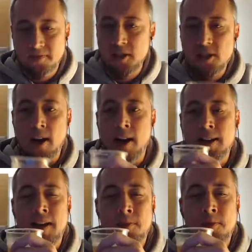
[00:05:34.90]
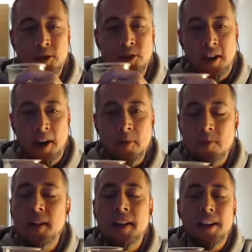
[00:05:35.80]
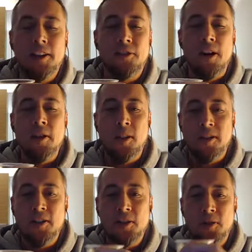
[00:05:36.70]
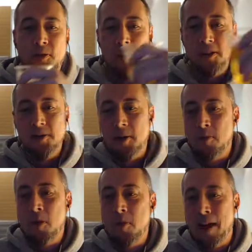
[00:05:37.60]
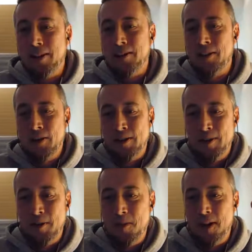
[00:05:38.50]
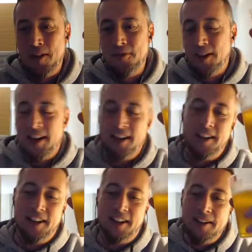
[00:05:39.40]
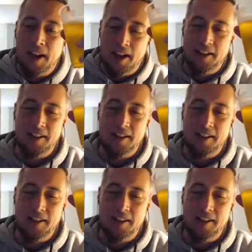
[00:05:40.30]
Sorry, I keep losing you. I'm for anyone who wants me to pull back the curtain a little bit, I forgot uh, I,